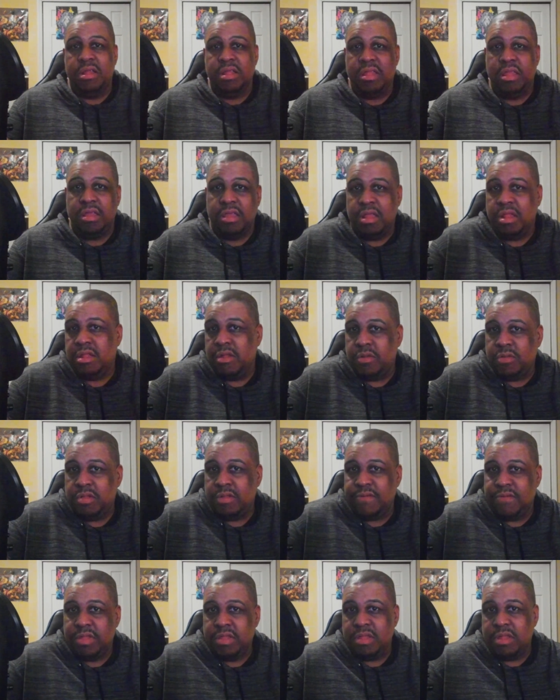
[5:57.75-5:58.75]
you know
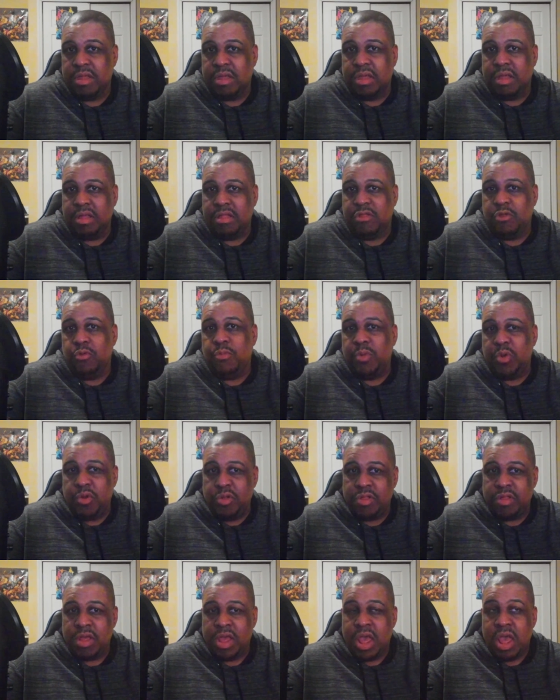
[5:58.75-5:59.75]
the the
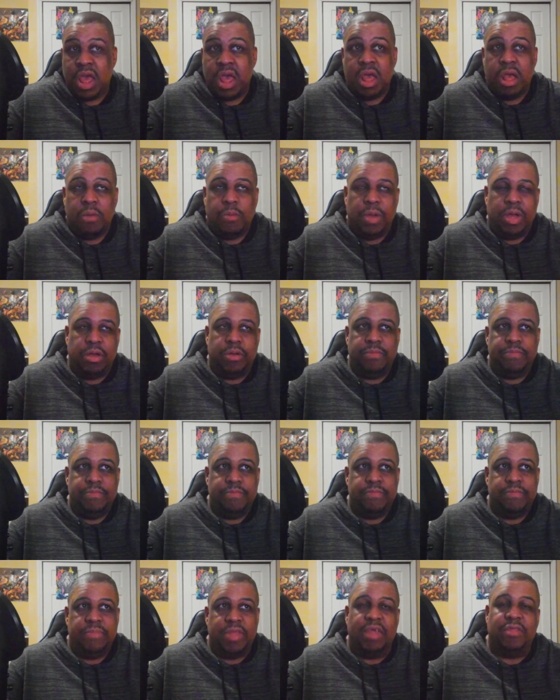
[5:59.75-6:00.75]
consumers? Well,
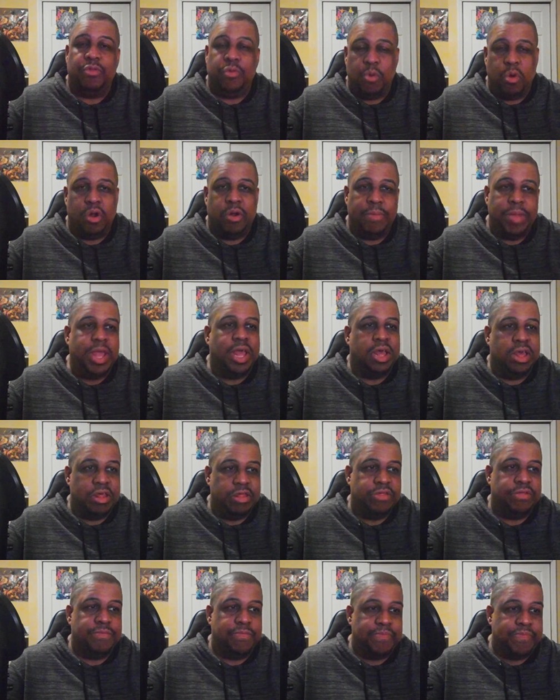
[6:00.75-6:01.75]
yes, you are because